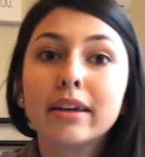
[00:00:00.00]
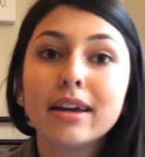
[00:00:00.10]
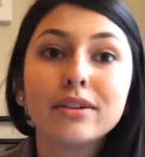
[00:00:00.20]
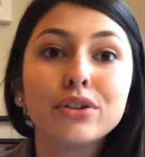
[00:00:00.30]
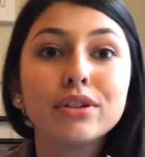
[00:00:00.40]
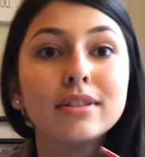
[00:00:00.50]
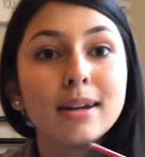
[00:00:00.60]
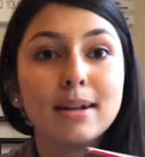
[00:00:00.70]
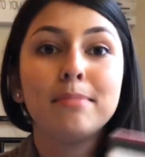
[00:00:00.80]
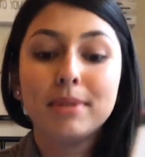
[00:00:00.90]
get your
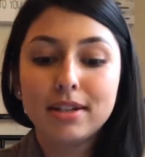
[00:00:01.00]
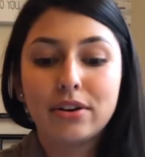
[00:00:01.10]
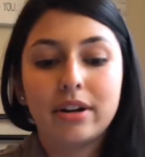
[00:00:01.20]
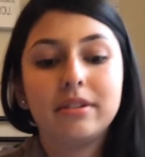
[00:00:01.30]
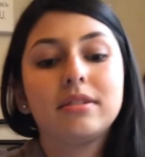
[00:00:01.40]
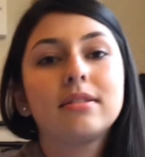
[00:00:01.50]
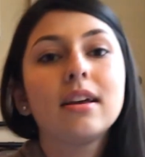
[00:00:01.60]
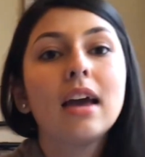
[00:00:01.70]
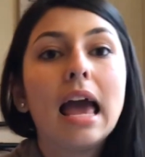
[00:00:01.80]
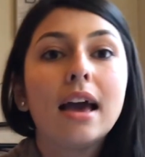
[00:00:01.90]
study
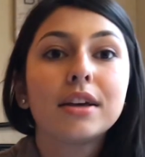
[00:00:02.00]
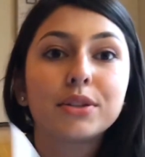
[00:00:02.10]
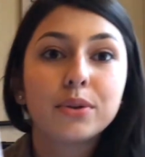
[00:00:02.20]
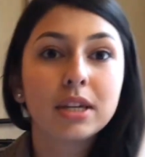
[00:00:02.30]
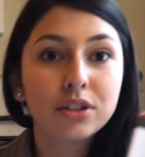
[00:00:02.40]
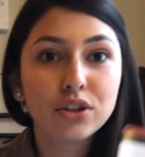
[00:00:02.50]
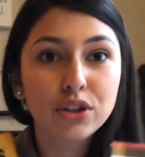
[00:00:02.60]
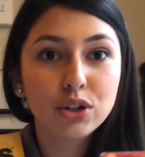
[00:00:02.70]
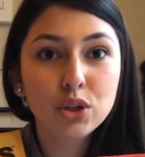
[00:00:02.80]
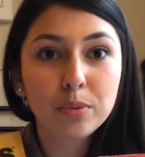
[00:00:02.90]
materials. So these are
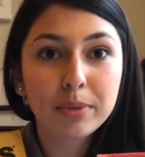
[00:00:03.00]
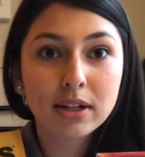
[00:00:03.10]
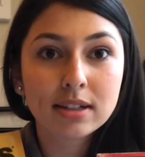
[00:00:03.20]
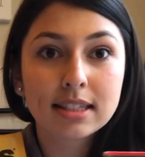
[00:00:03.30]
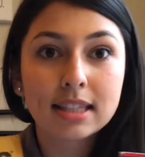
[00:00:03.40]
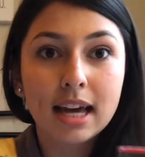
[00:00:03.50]
the two books